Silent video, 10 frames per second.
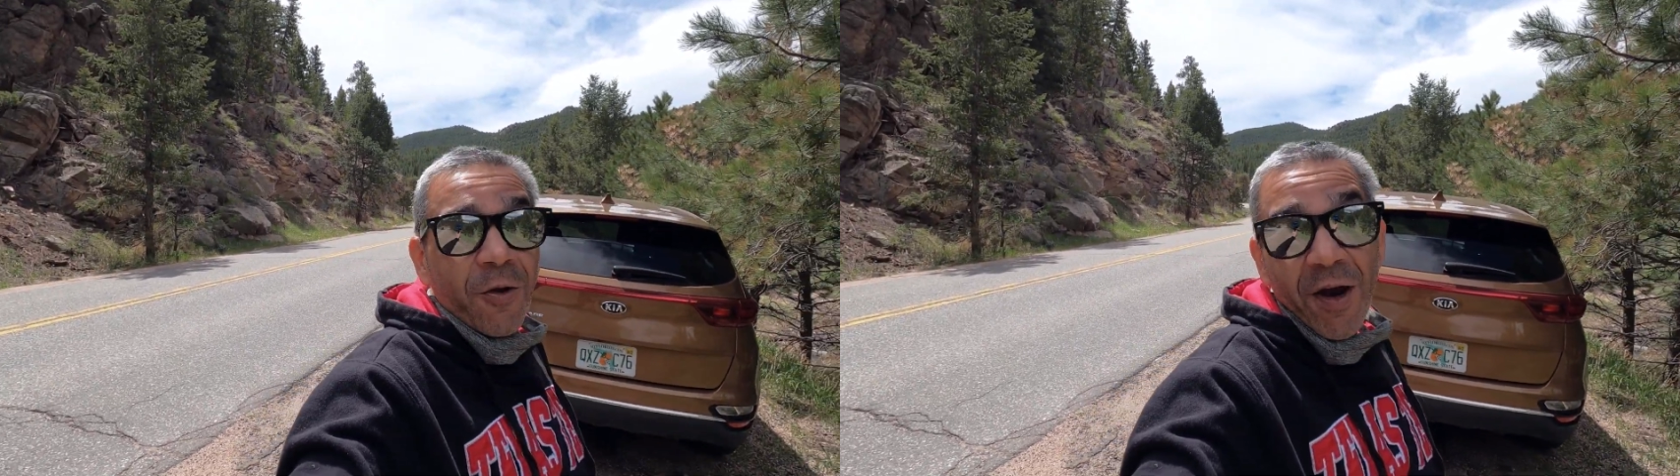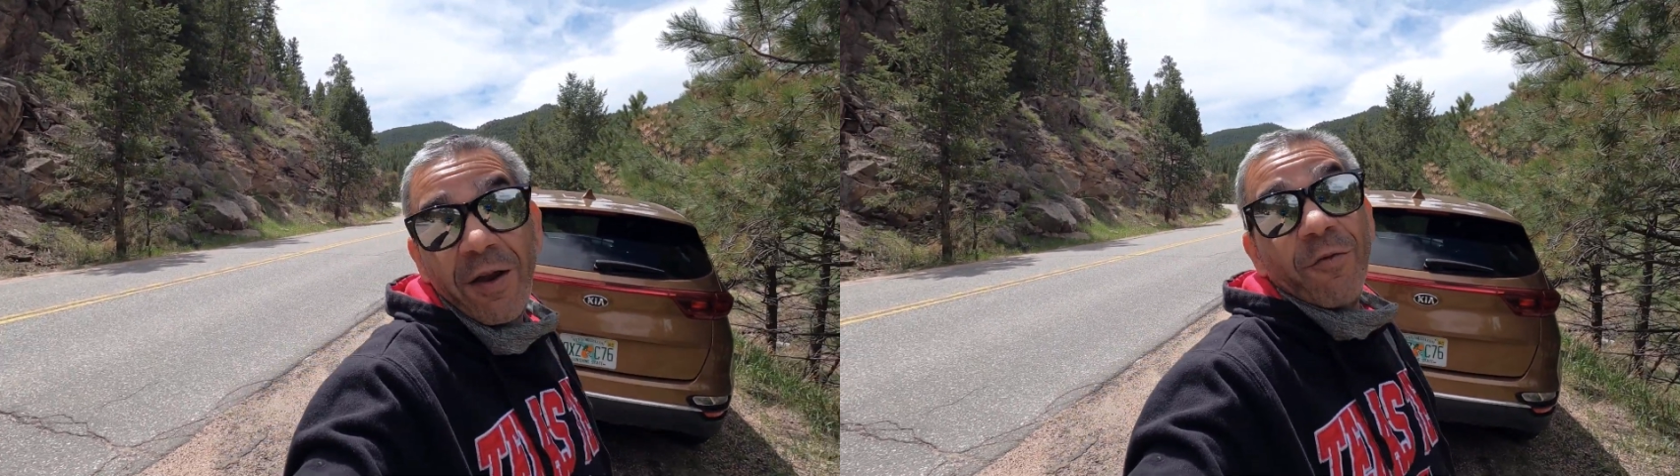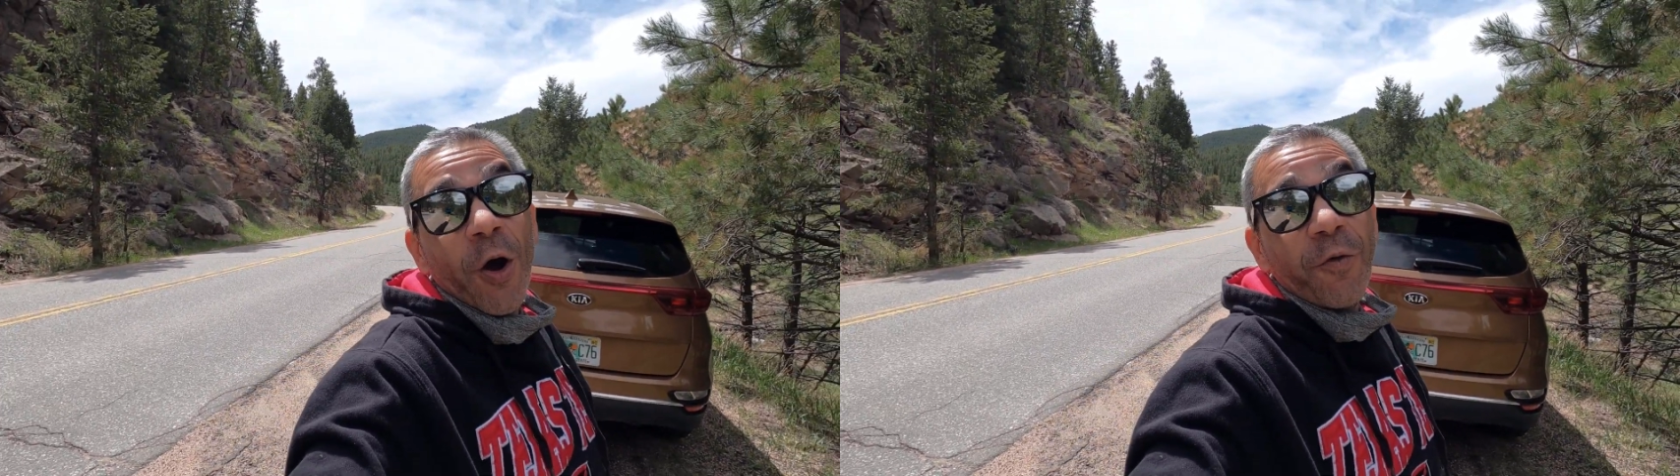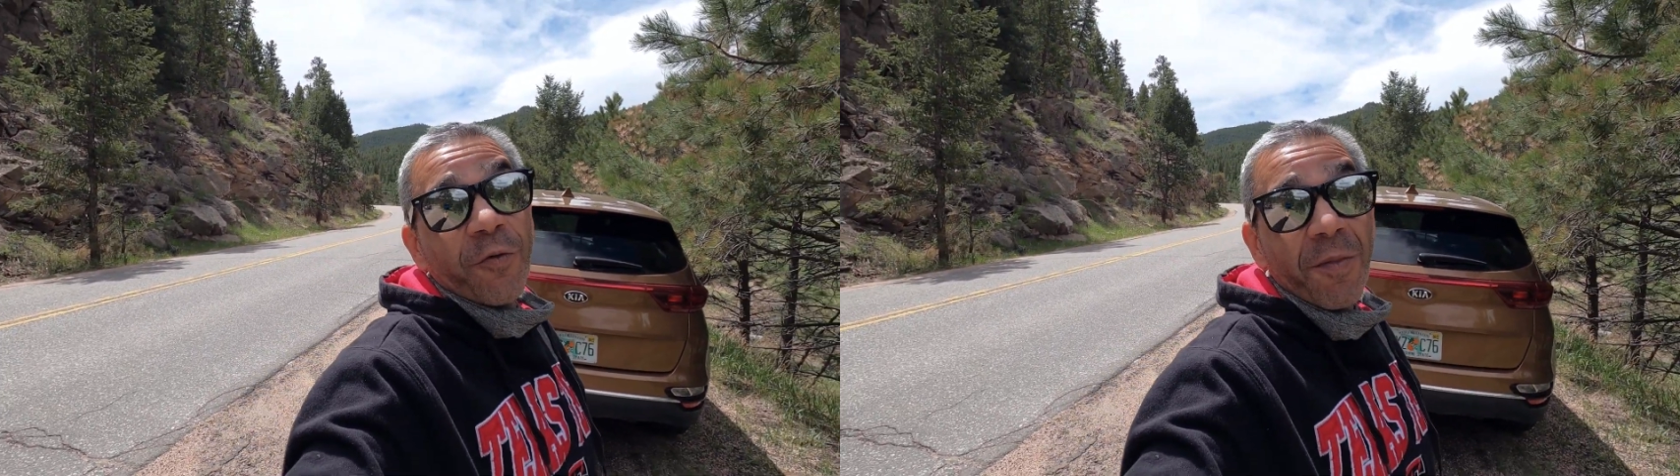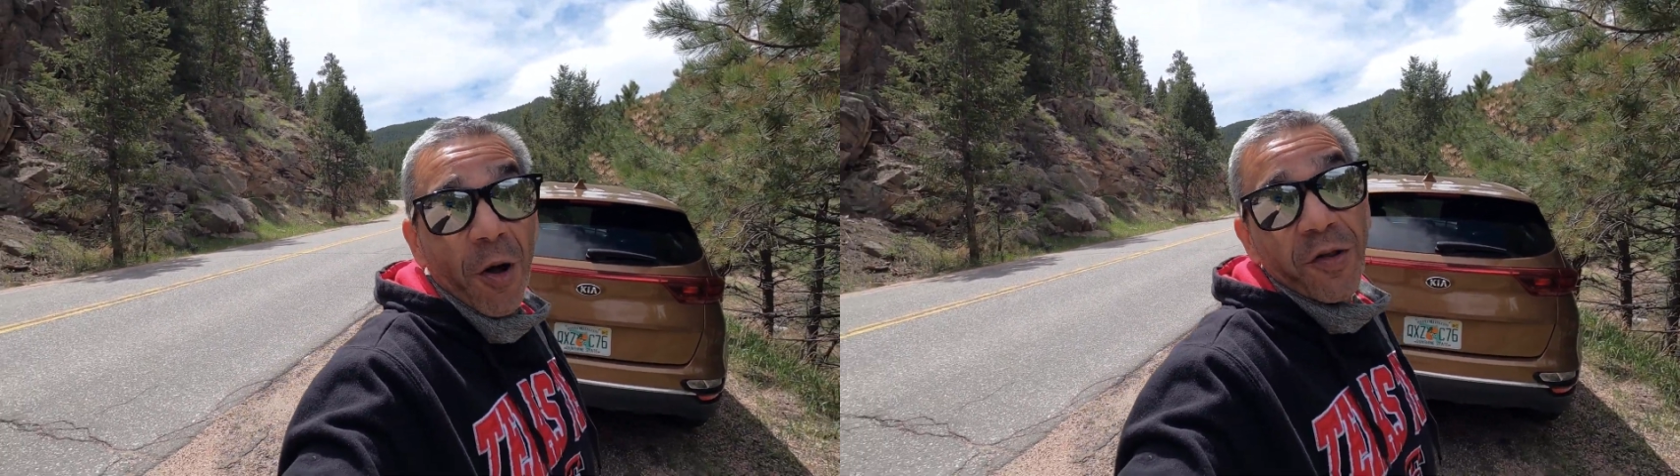Great
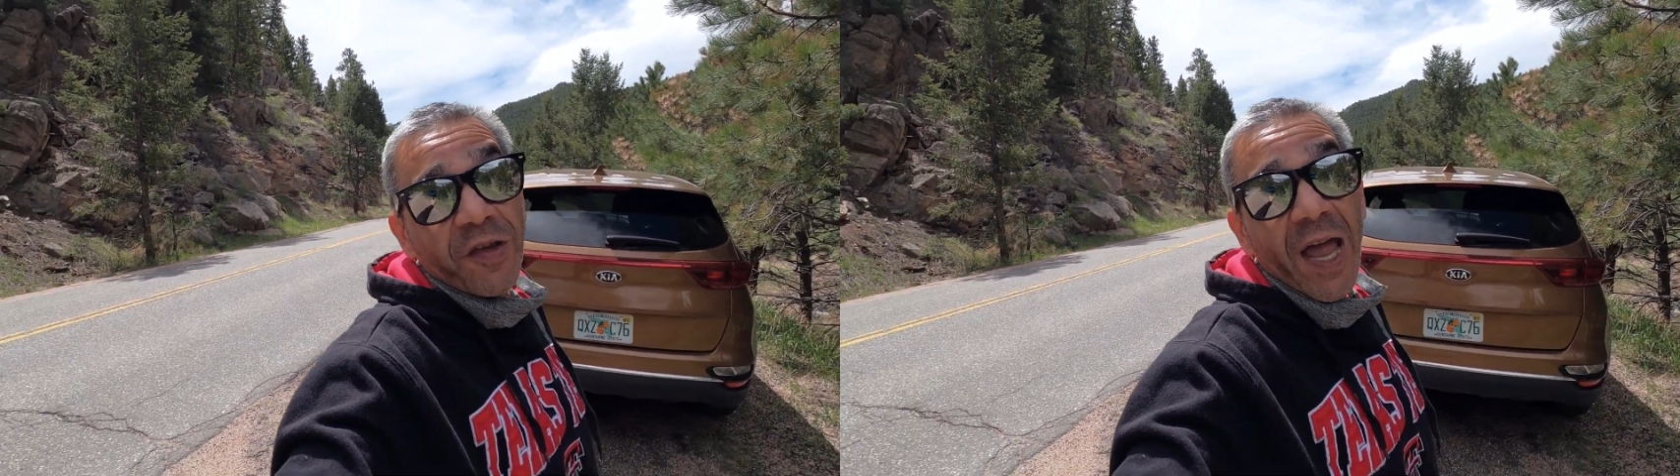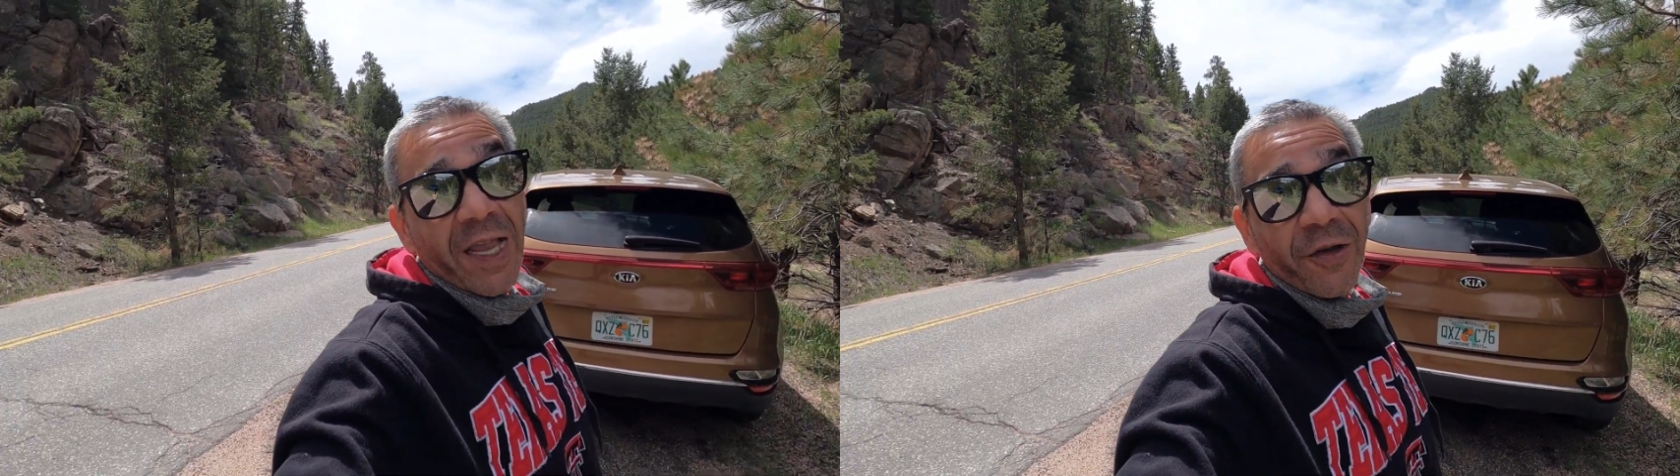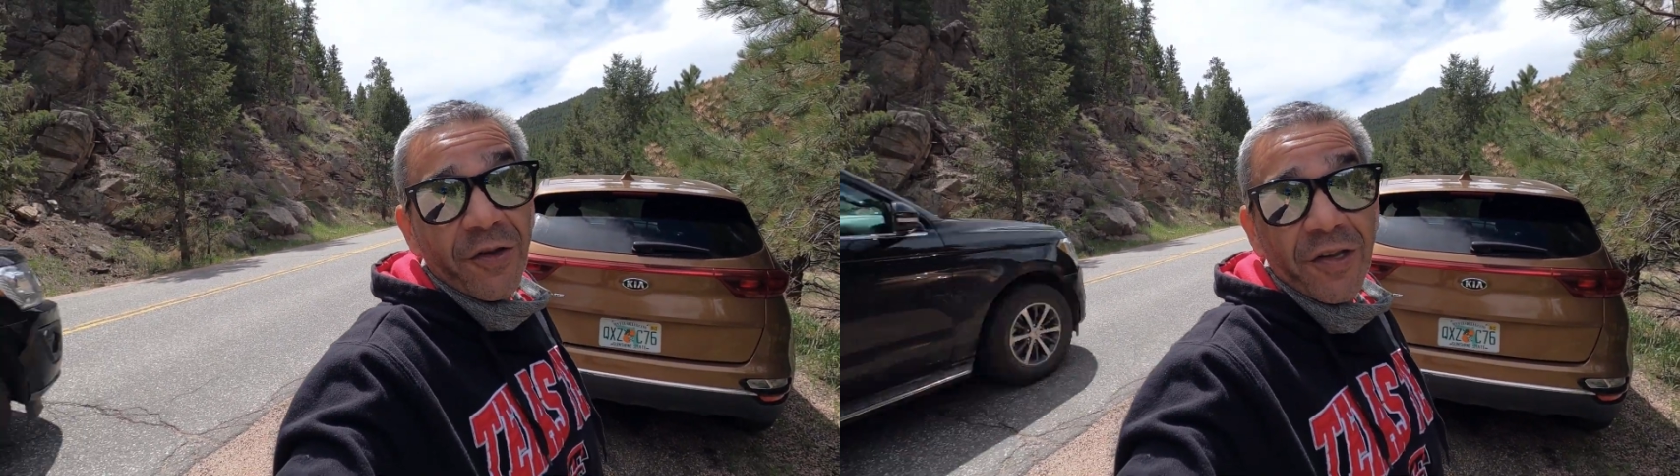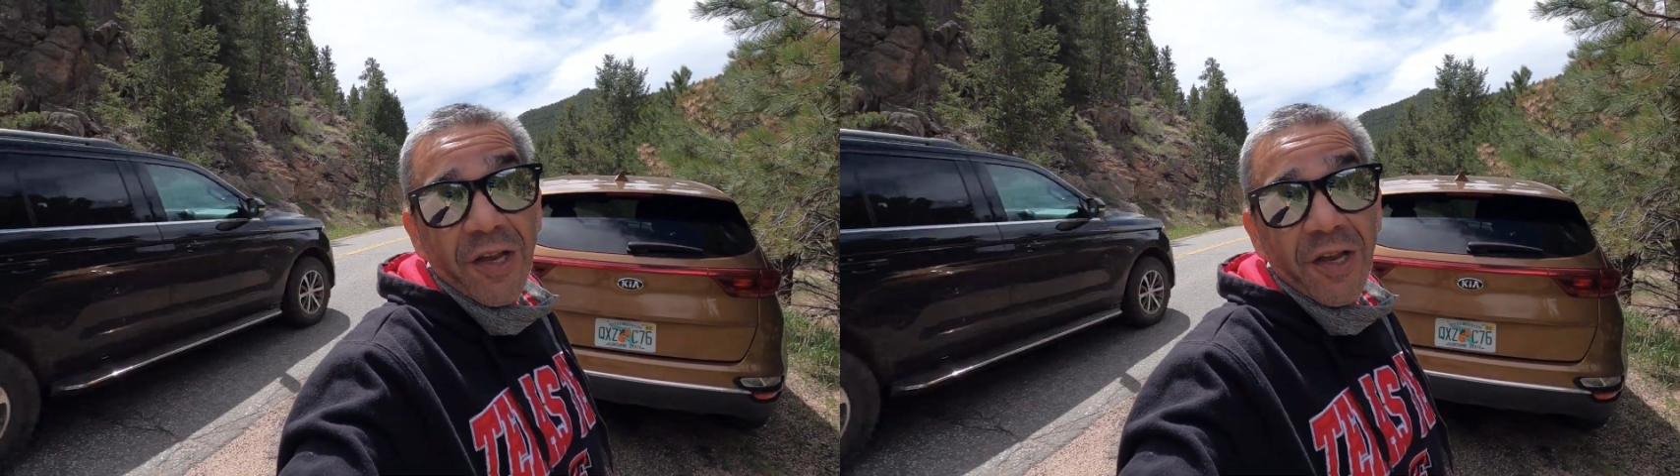road for motorcycles.